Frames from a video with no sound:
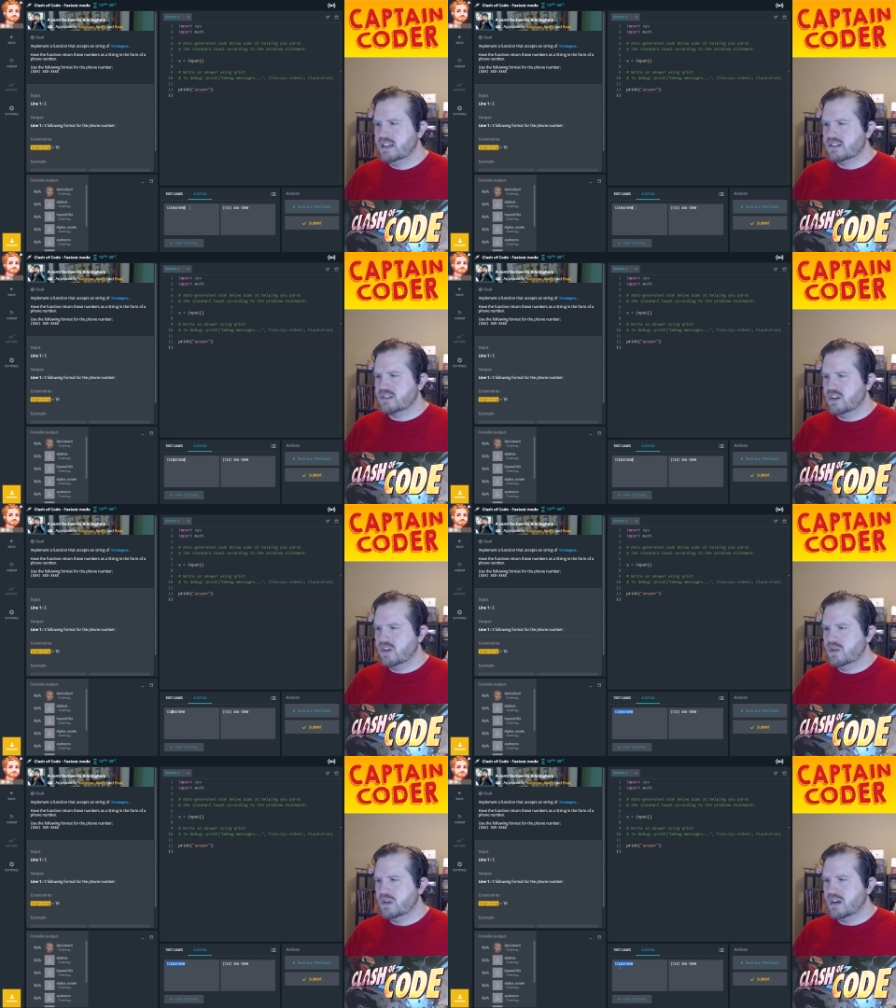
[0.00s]

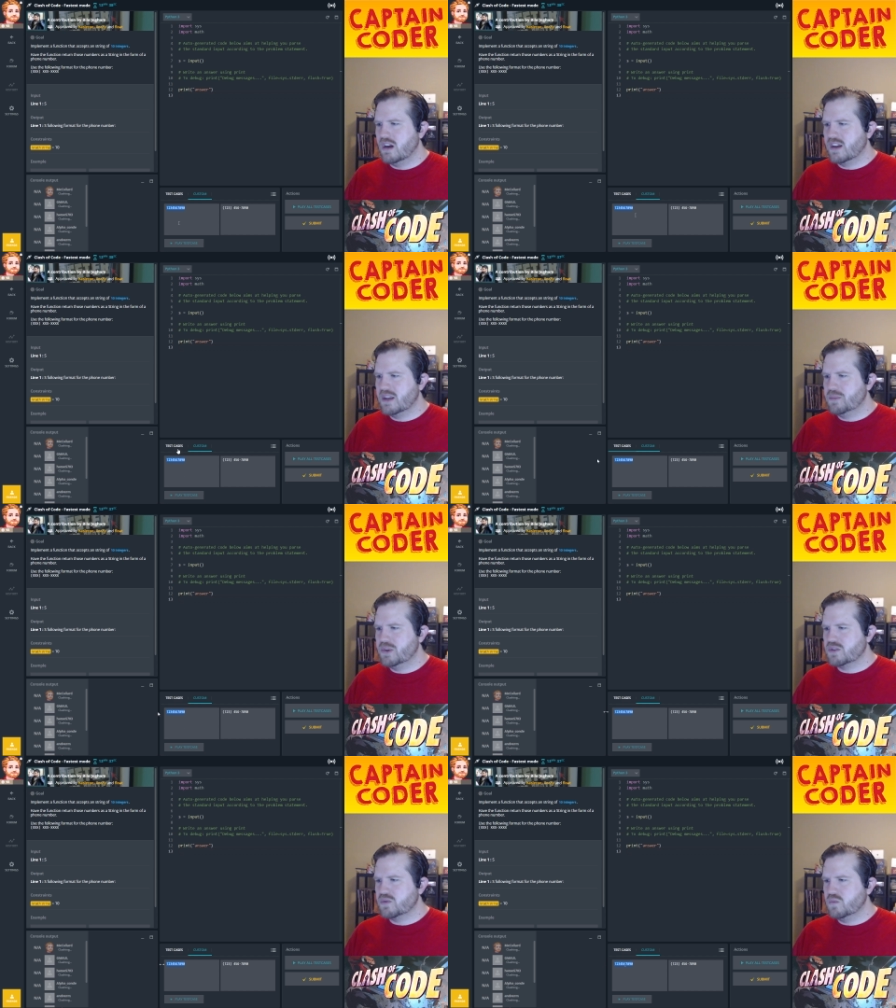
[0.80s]
So our
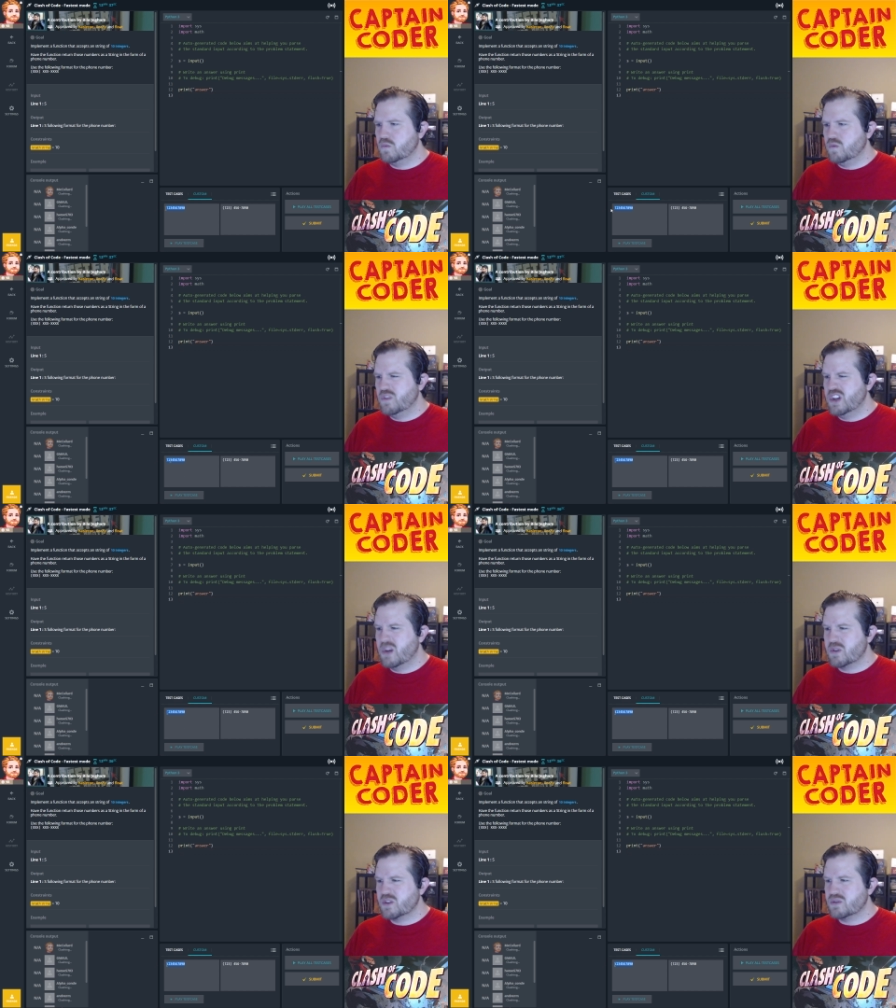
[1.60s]
inputs, the
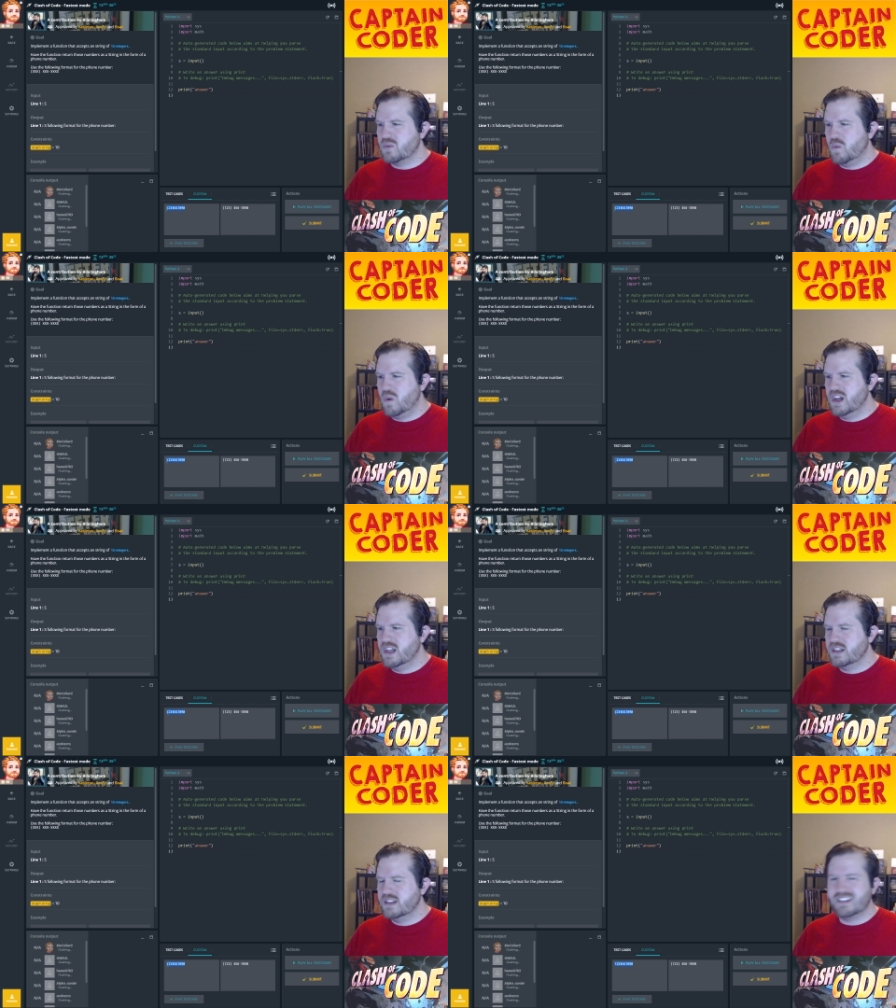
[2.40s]
numbers
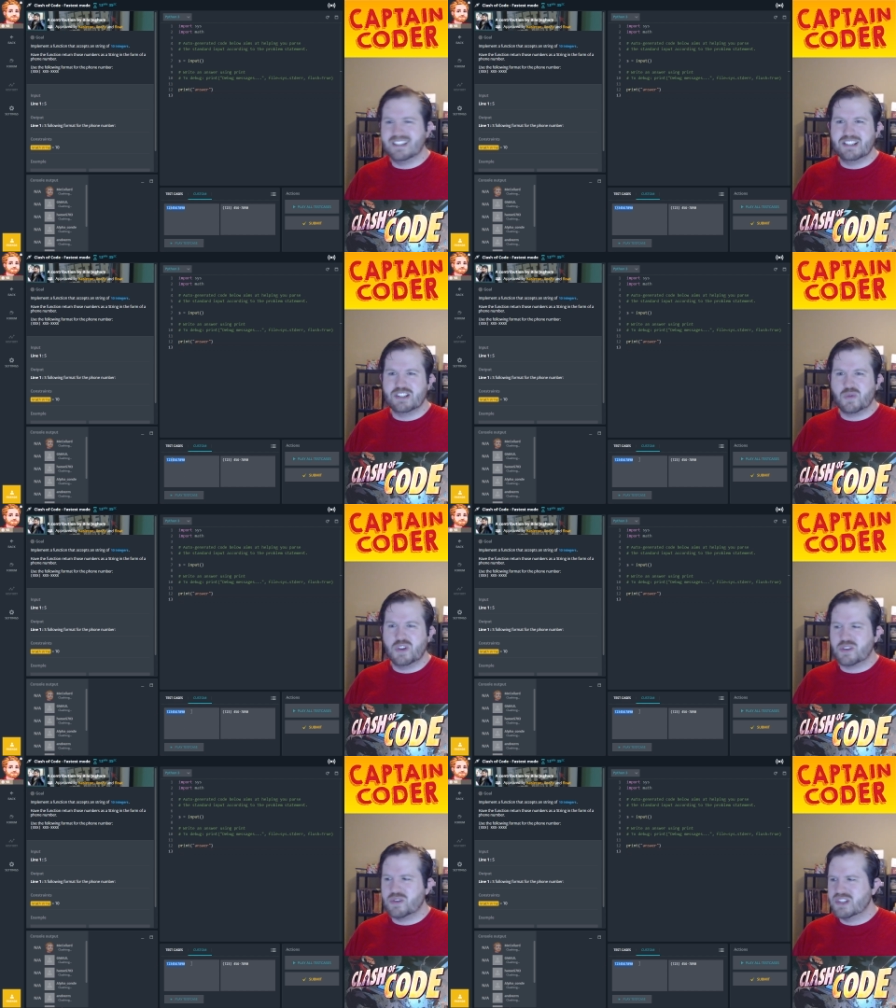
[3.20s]
1, the digits
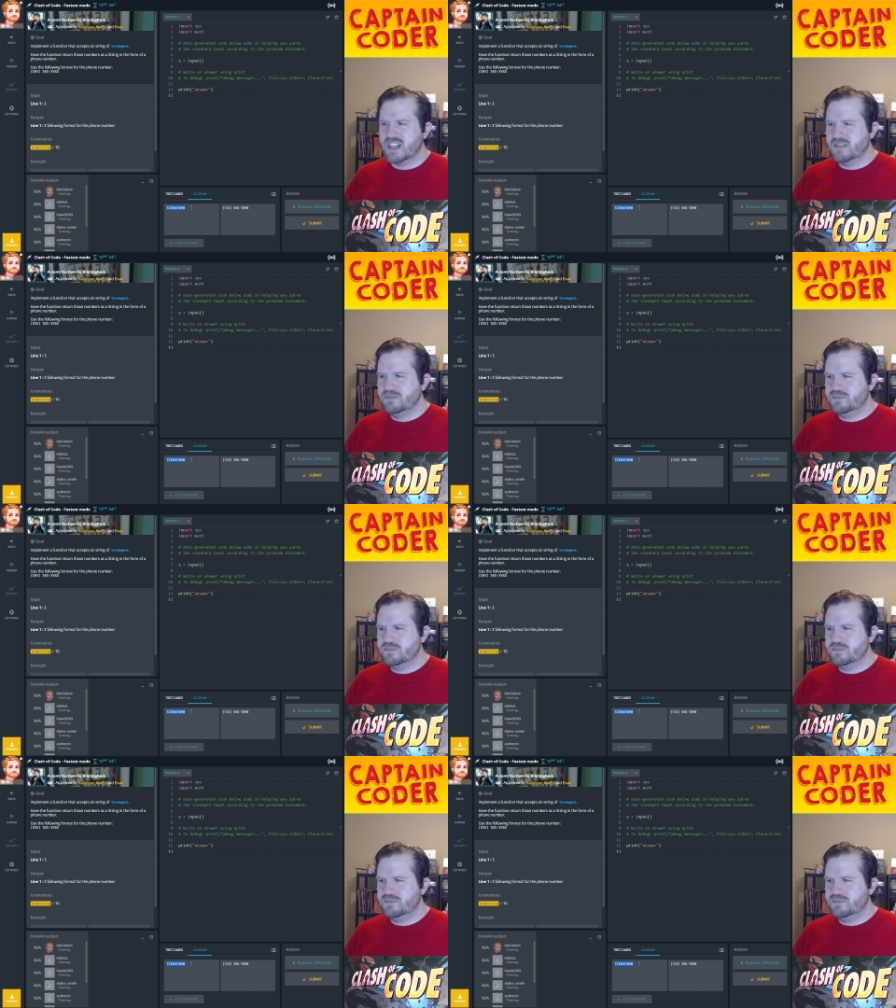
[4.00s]
1 through 10,